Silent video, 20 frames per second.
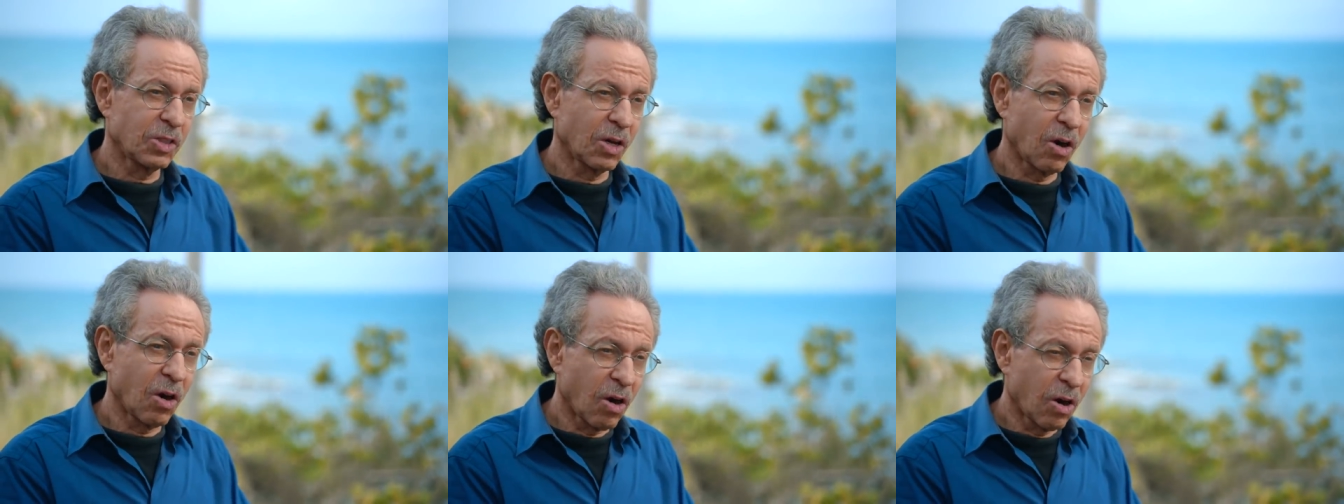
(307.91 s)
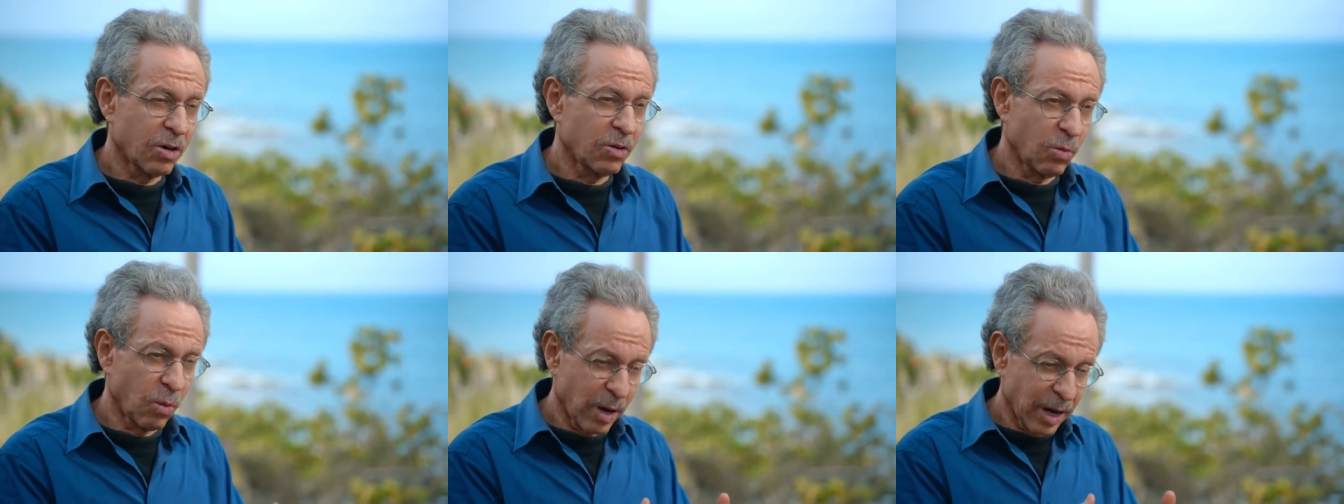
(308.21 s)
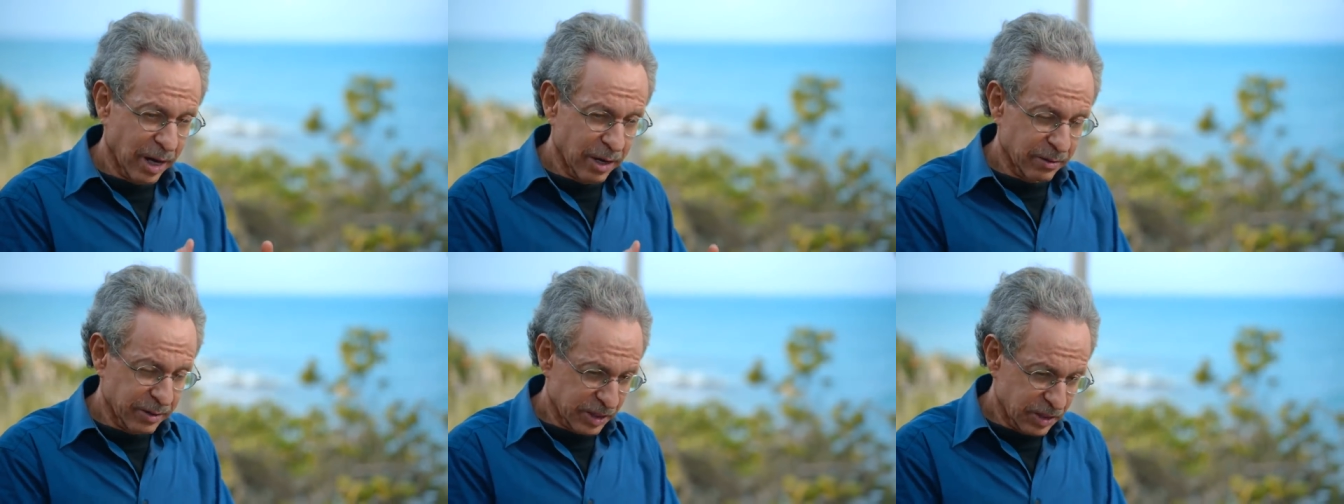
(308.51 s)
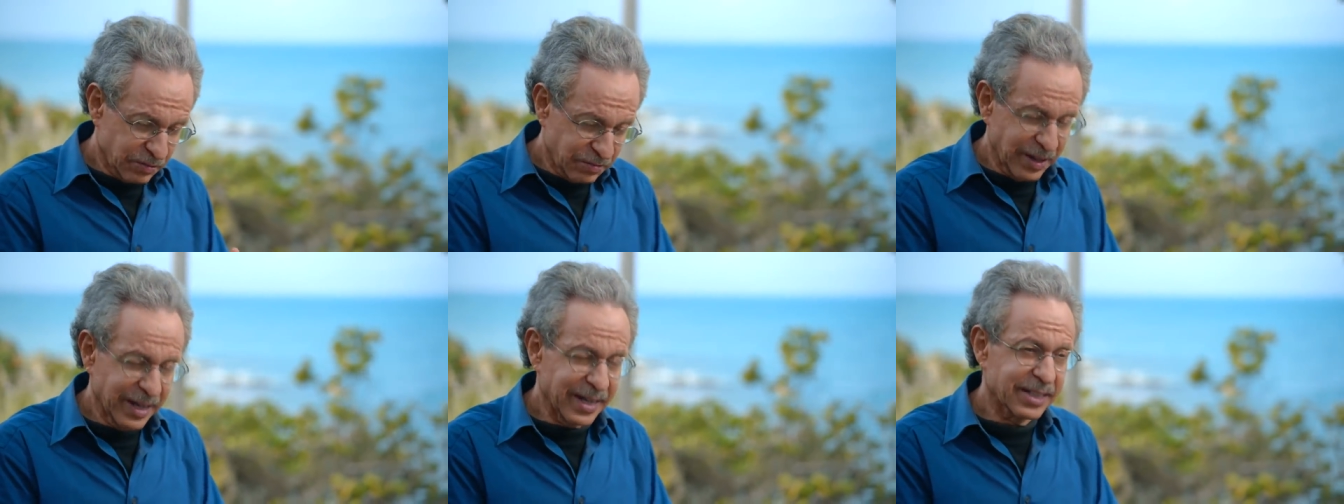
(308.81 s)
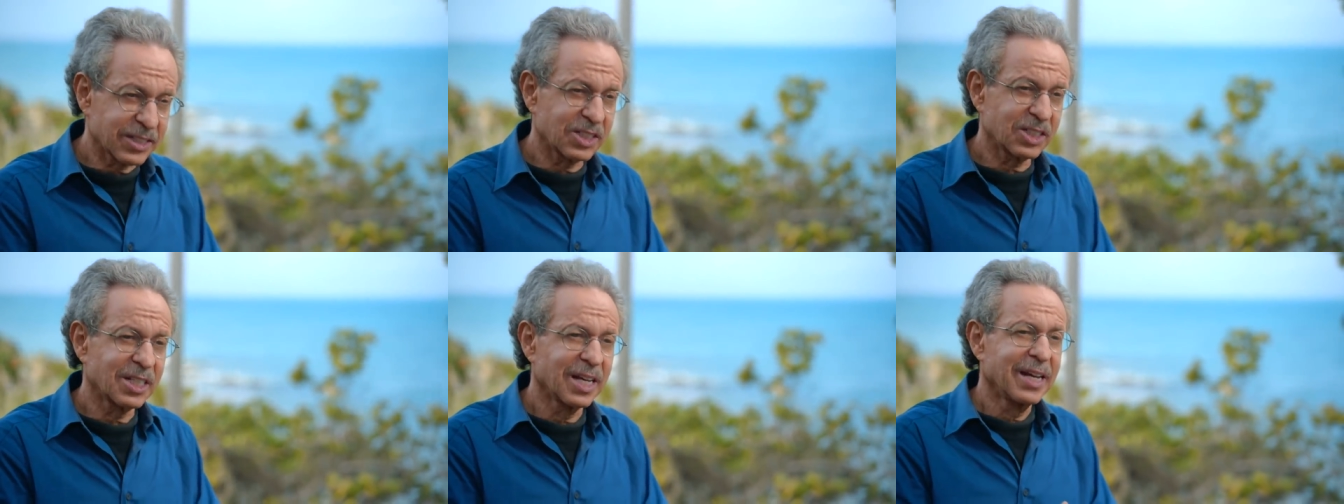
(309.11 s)
the hardware is
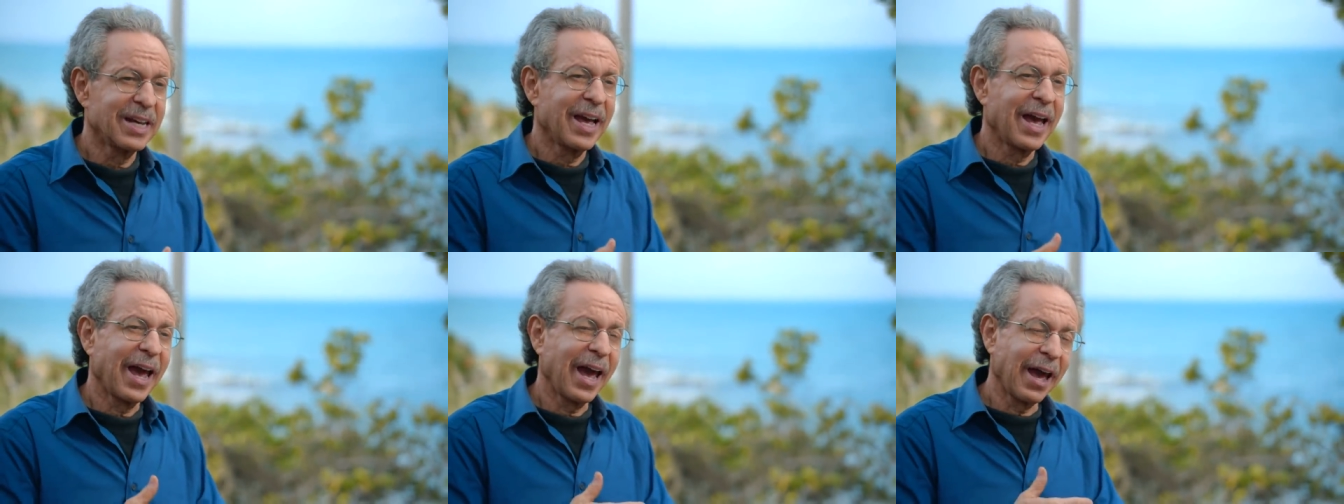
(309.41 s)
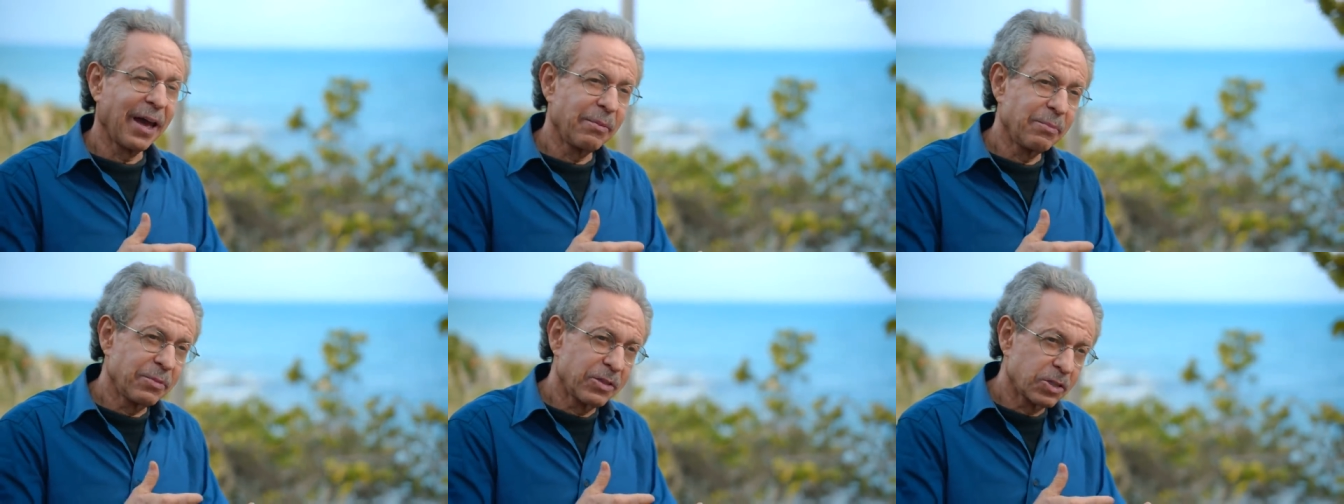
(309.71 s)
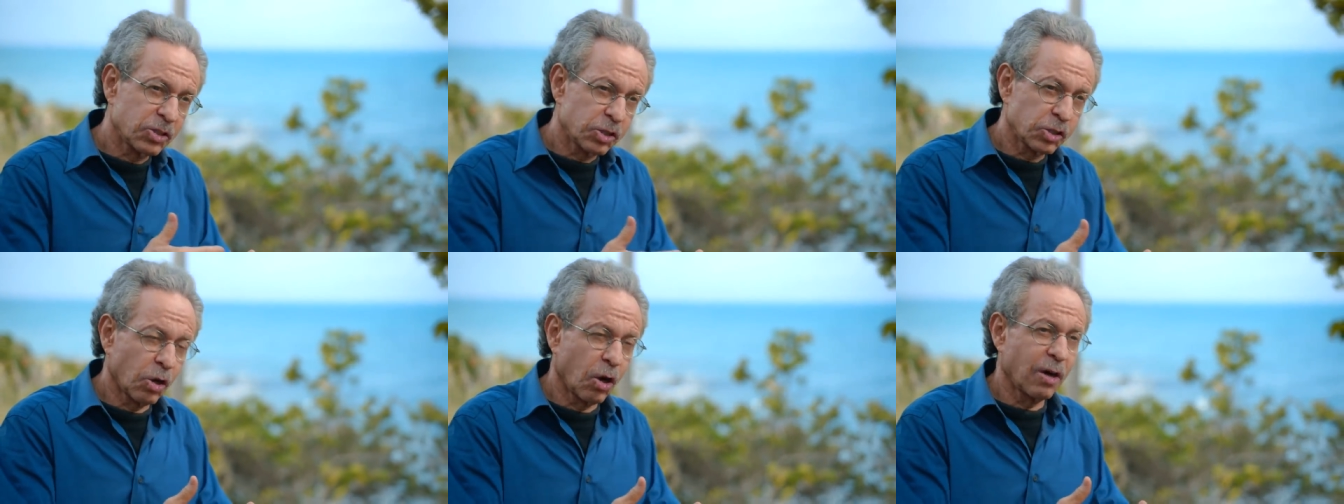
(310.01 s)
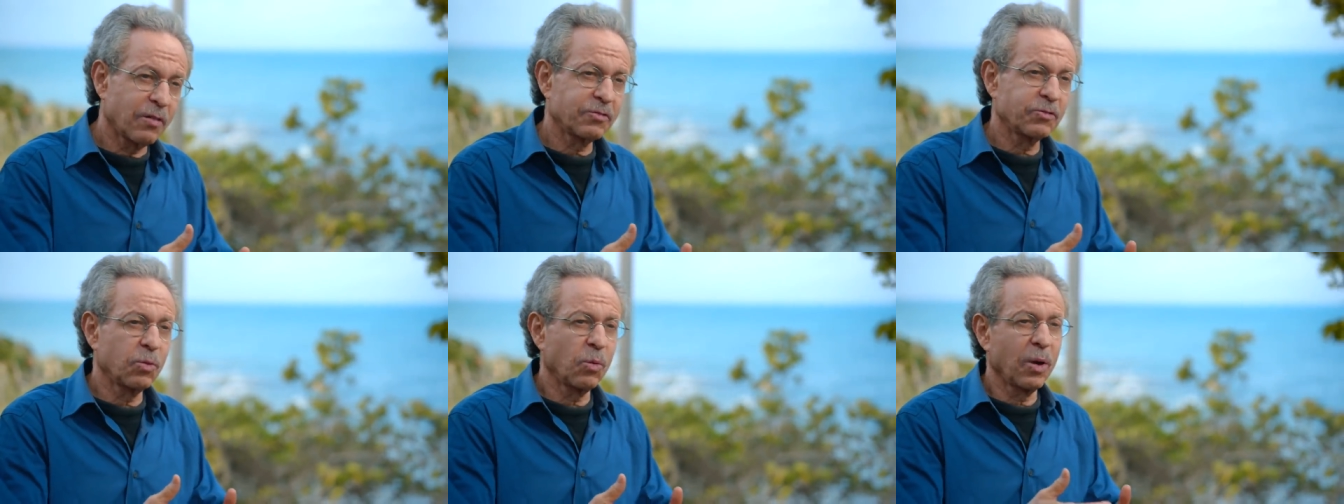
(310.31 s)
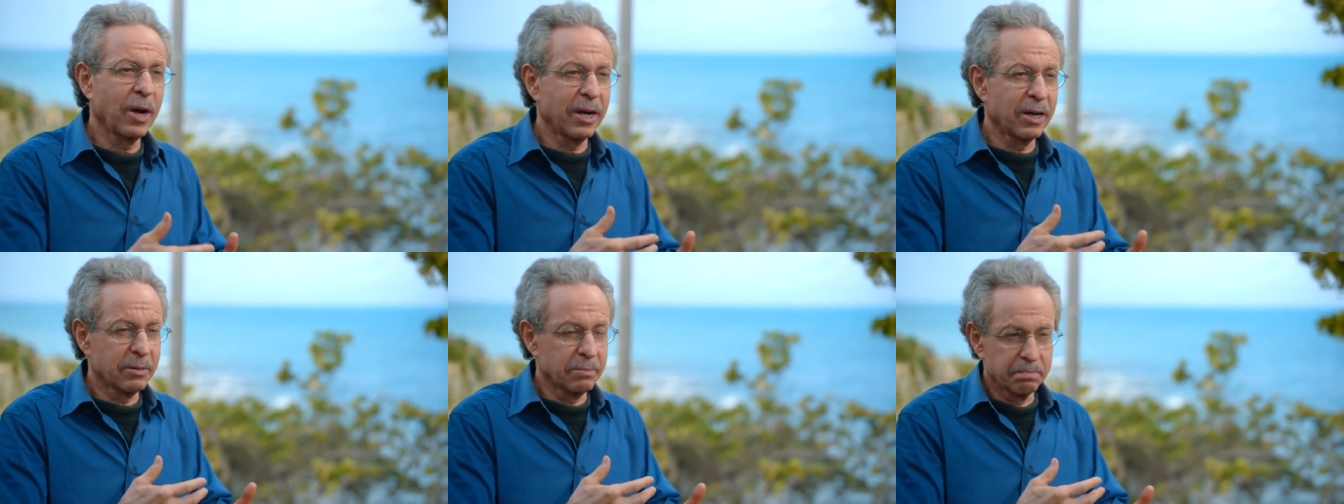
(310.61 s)
fixed and the
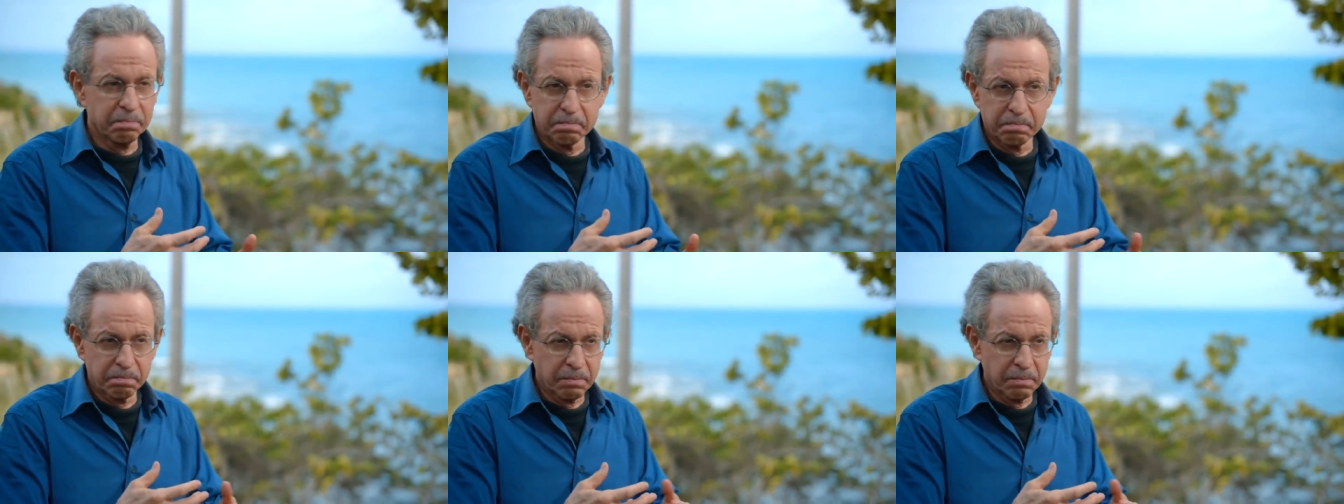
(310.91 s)
software